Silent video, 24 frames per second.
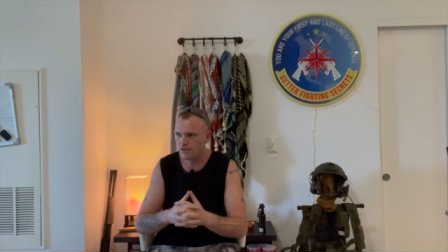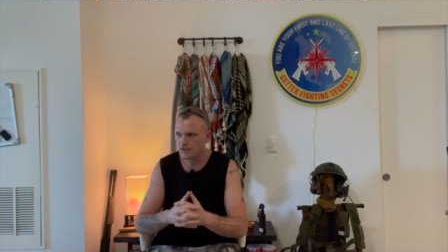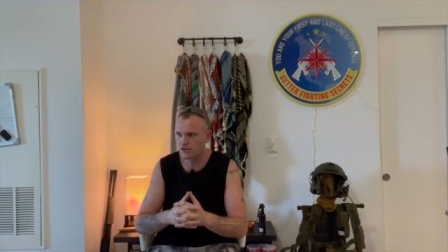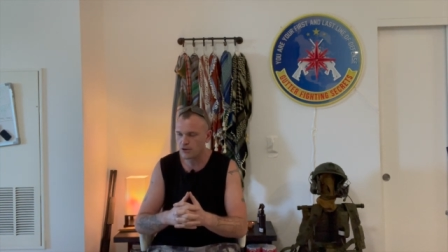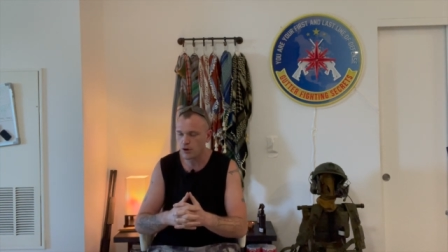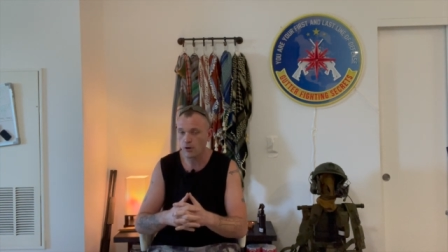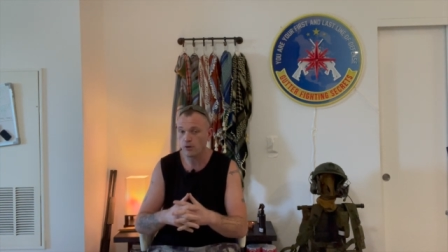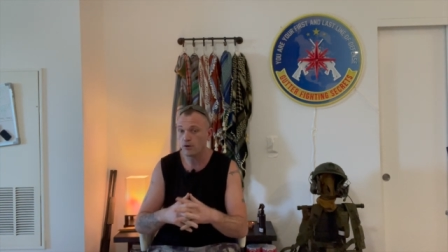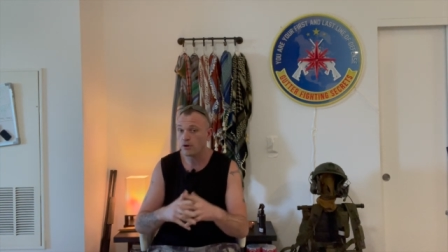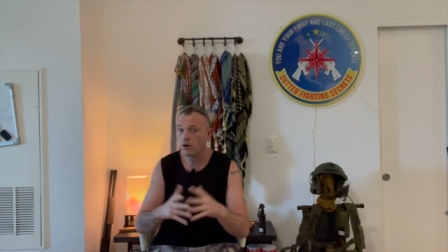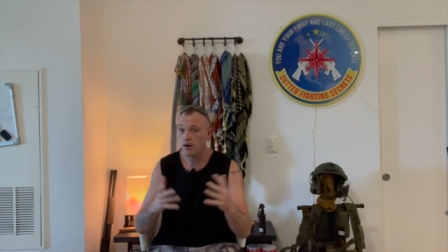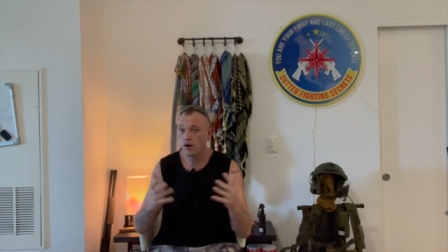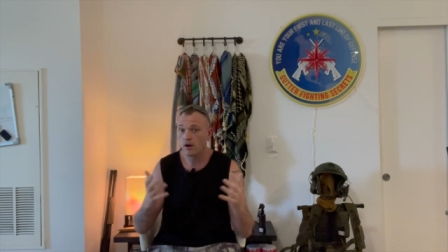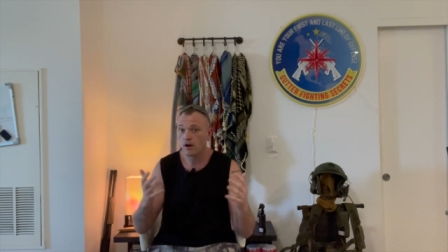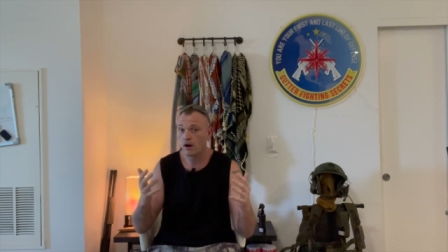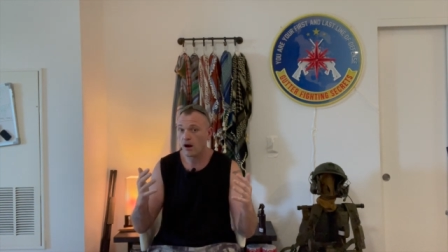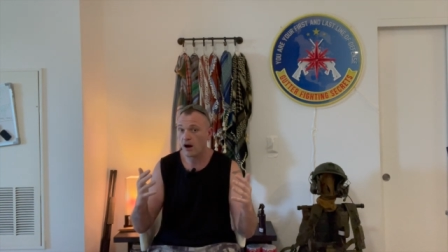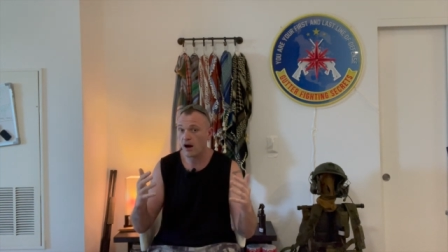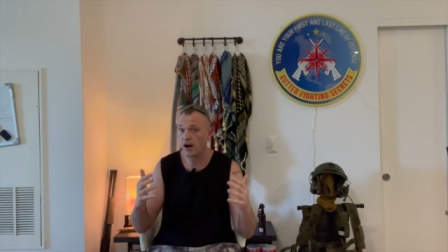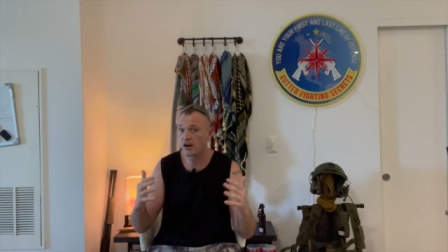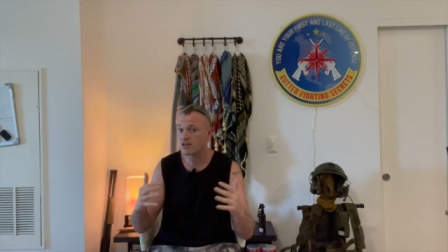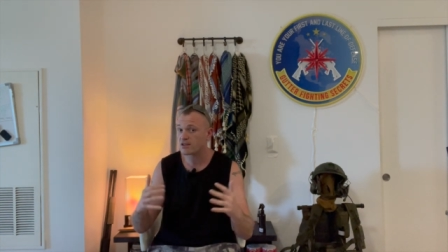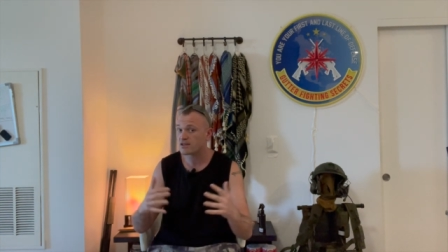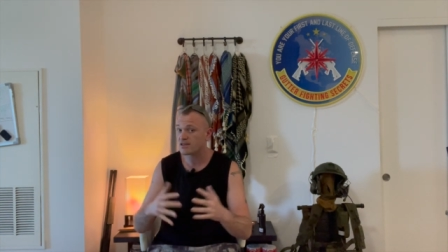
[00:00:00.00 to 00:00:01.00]
Dude,
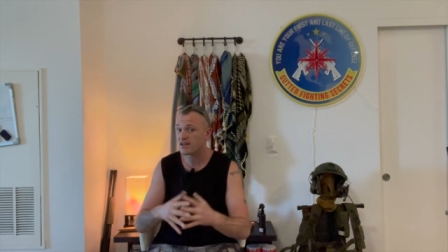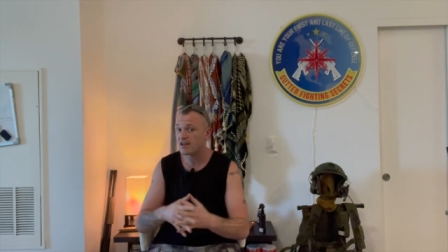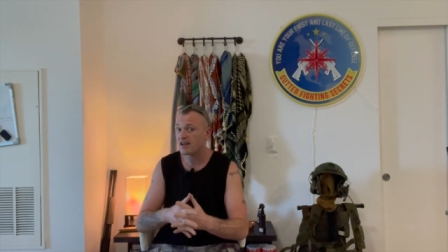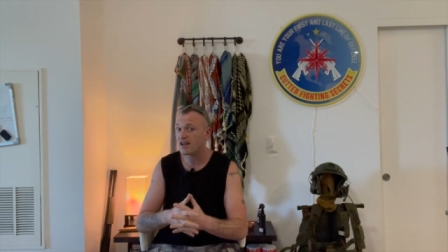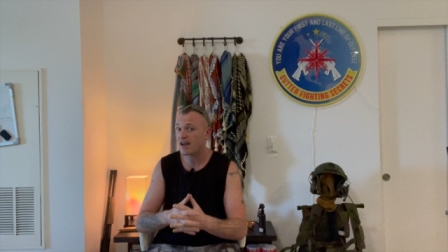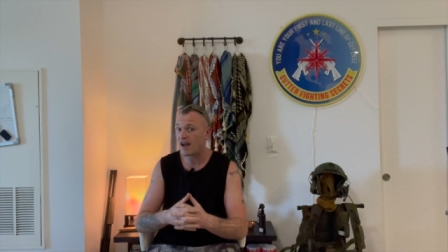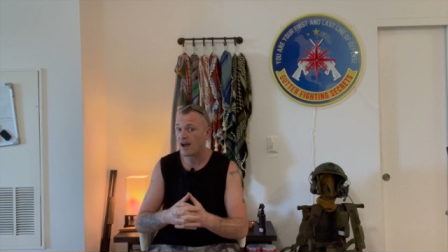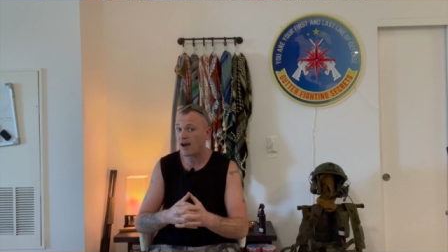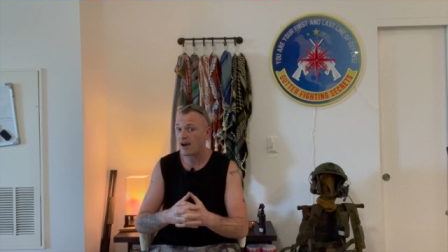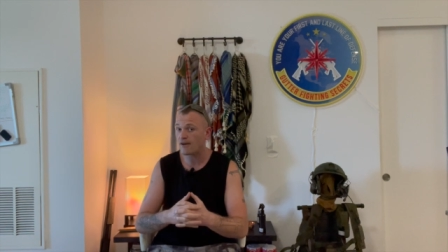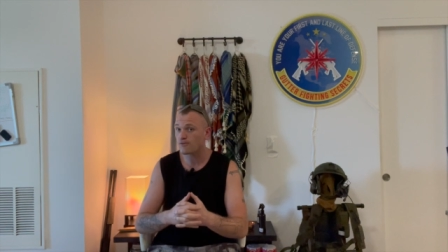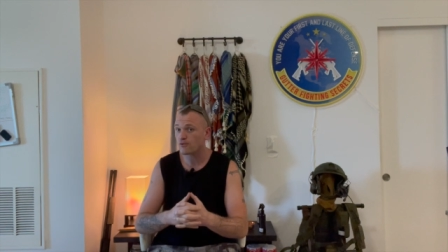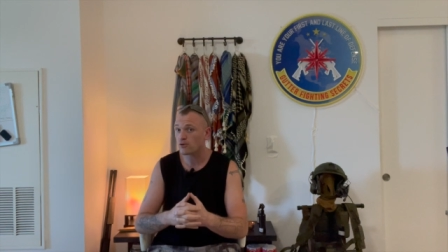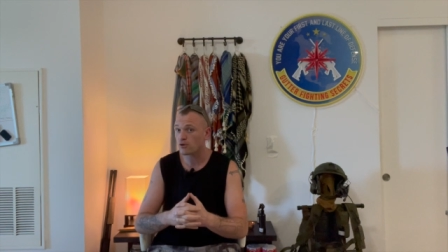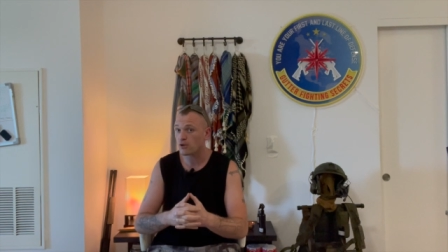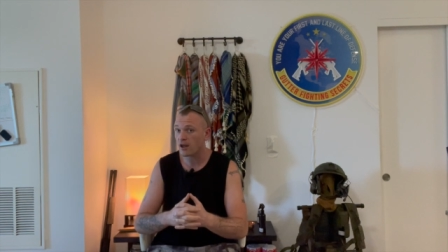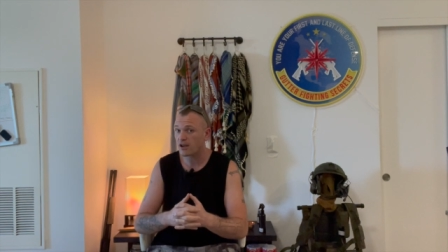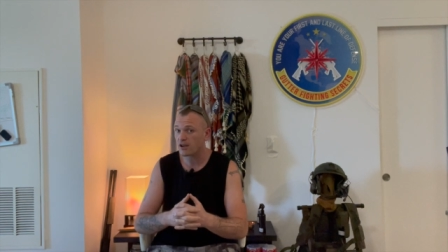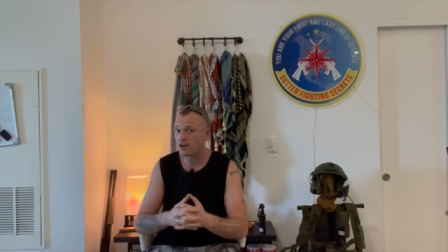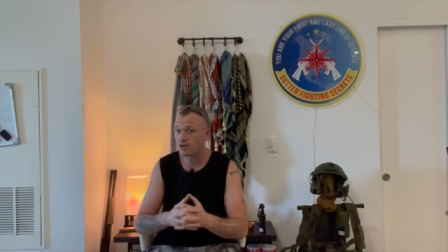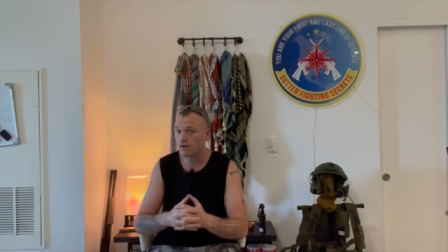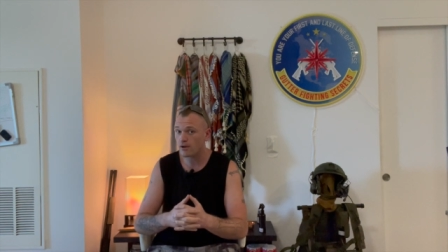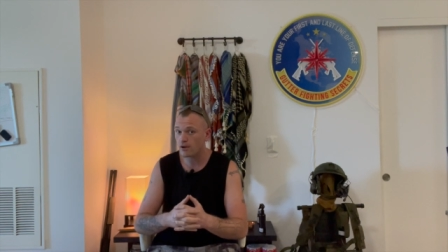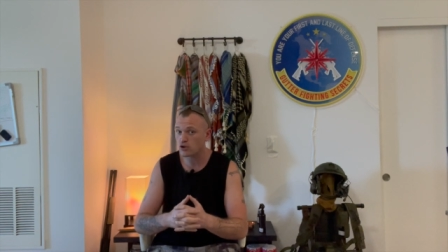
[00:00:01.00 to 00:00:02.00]
honestly, after
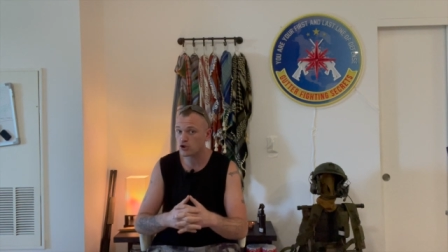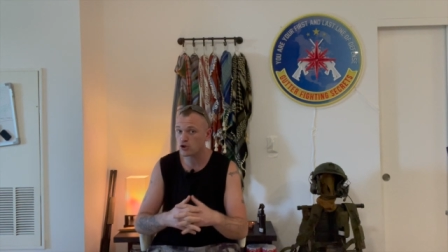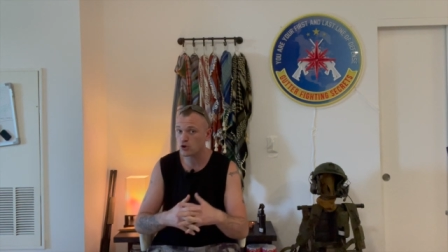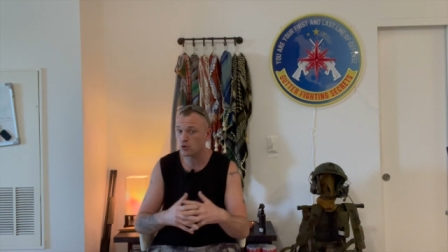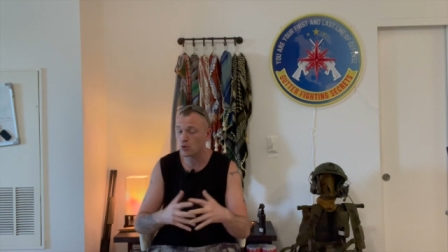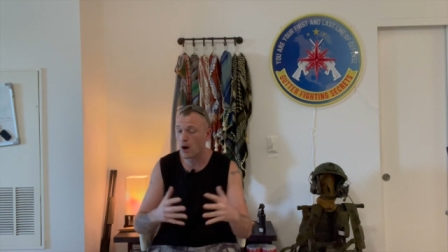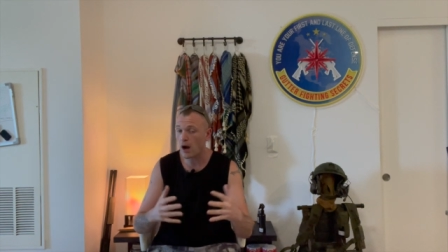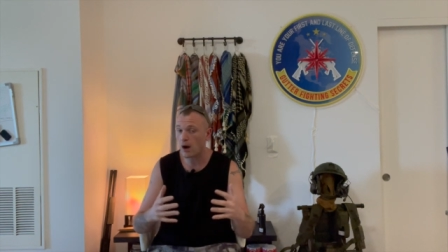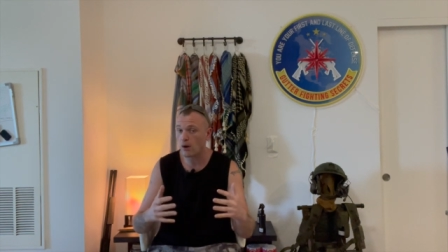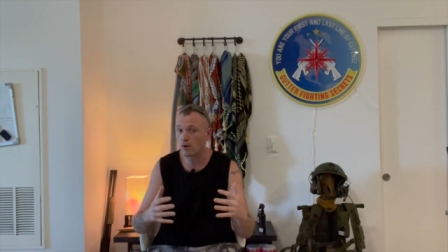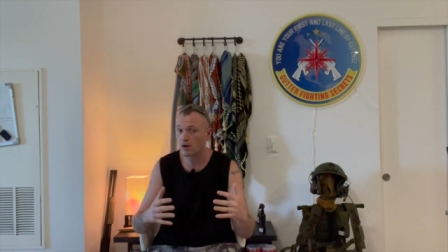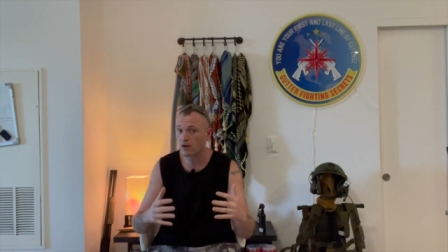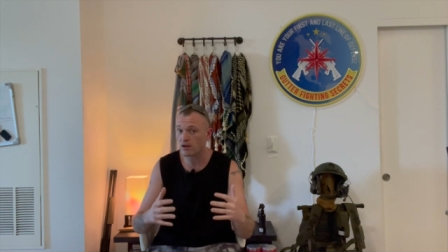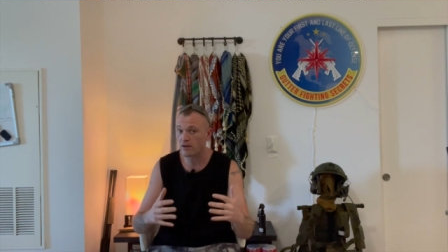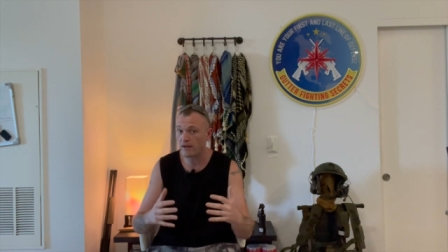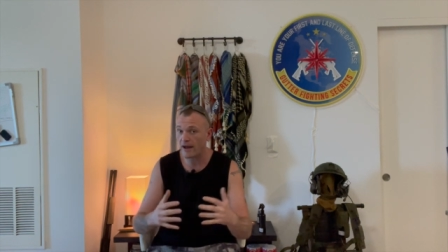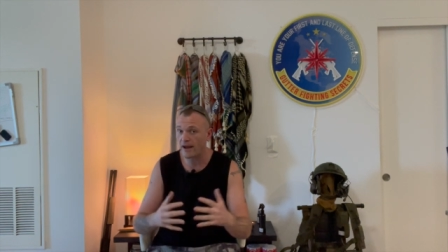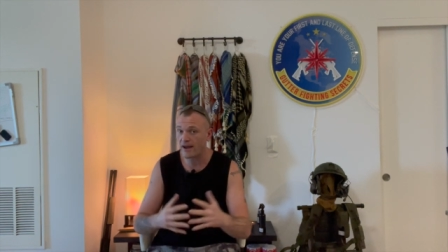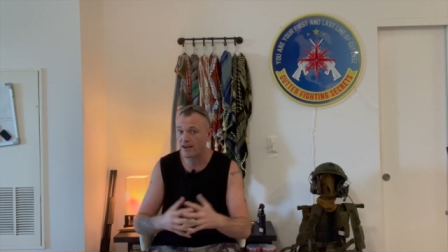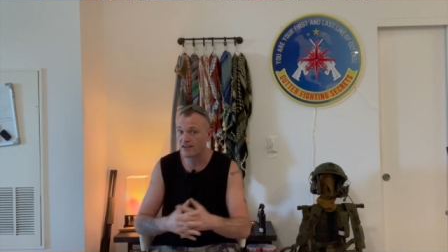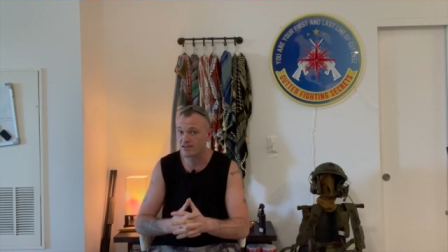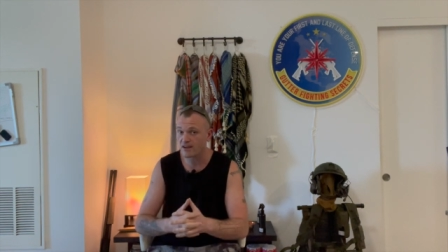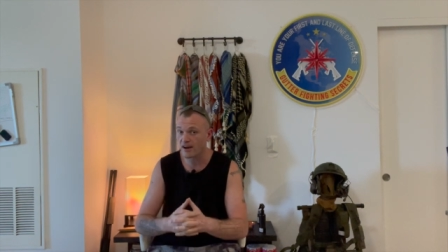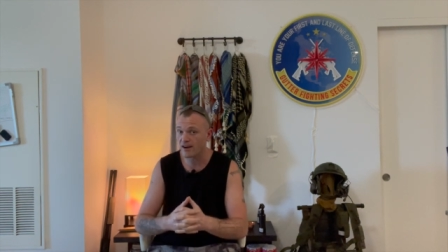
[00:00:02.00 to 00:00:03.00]
like a two hour
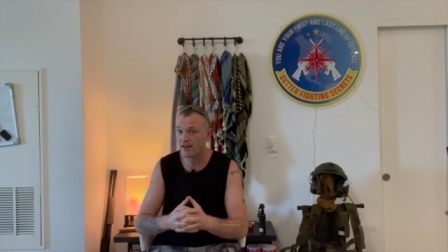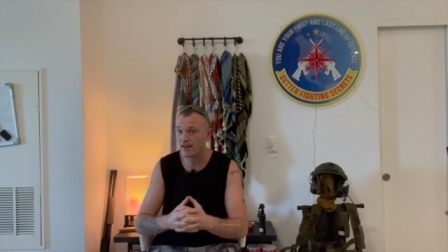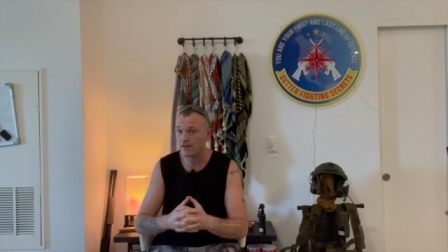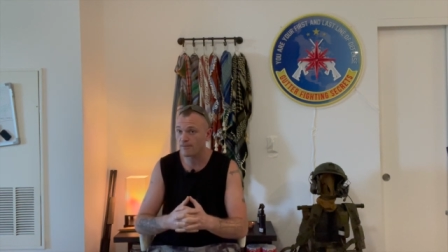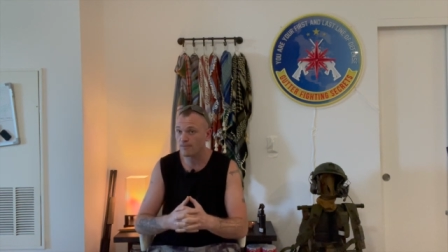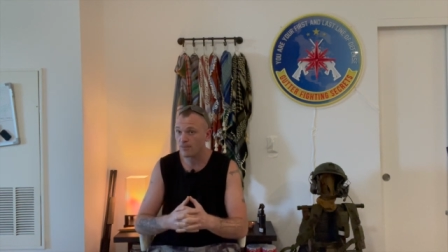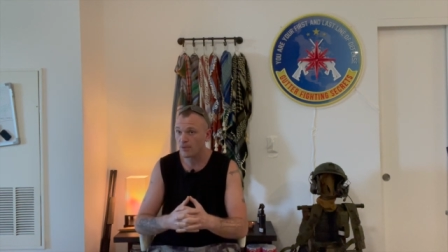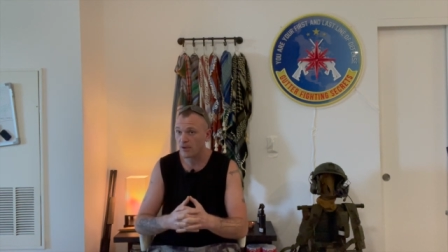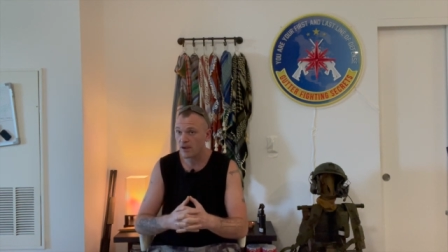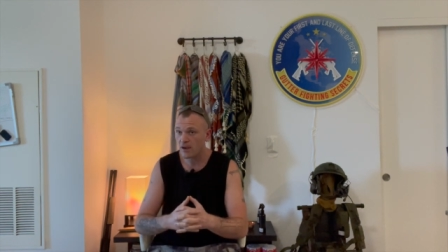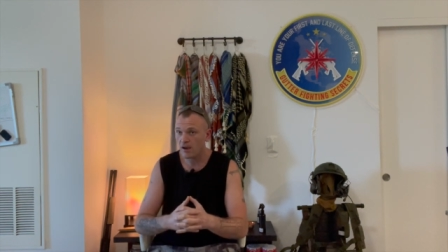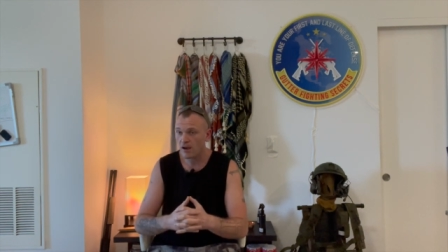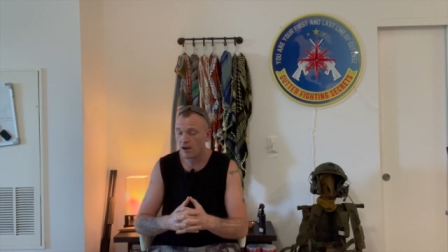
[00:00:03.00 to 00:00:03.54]
class on it,